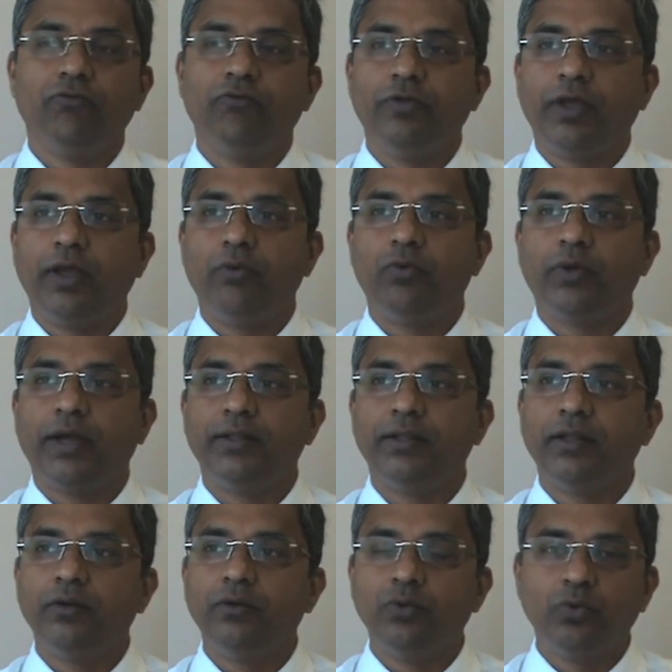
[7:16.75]
We have to
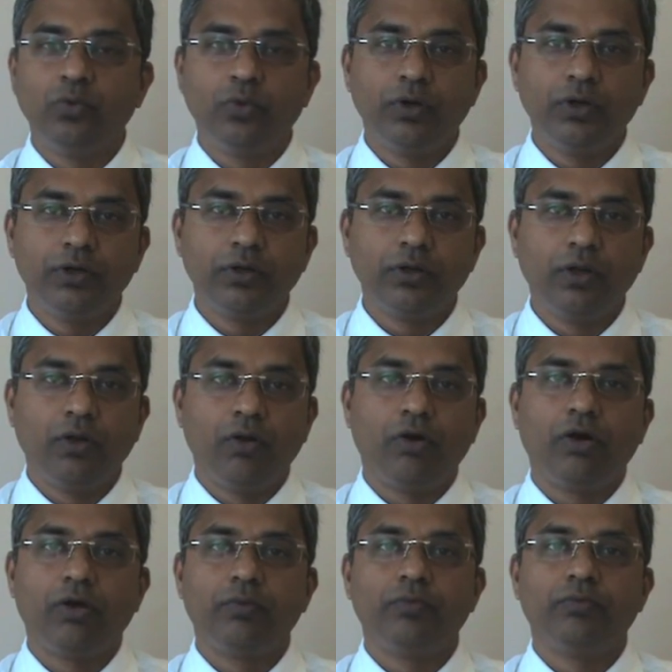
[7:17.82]
either do work,
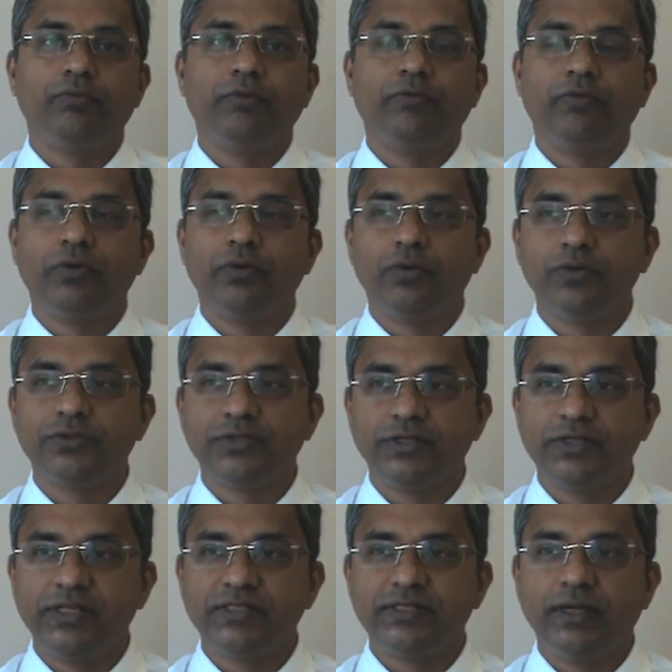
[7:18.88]
or if you know
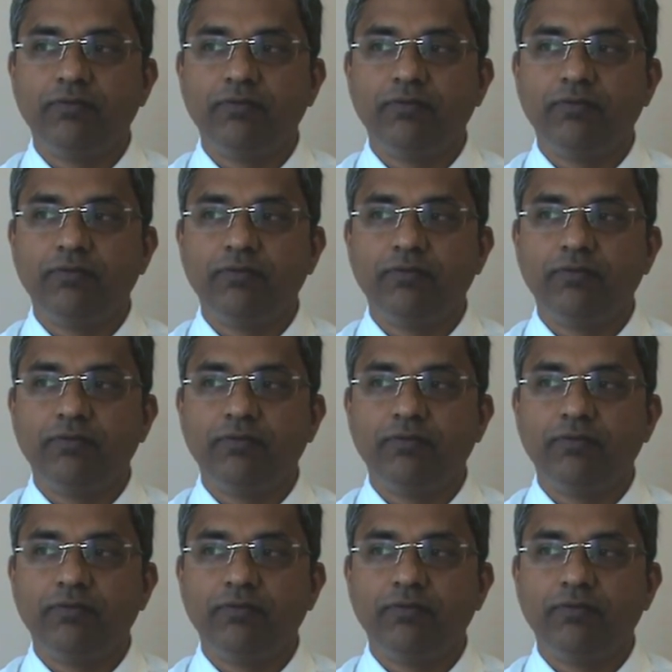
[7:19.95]
surgeries,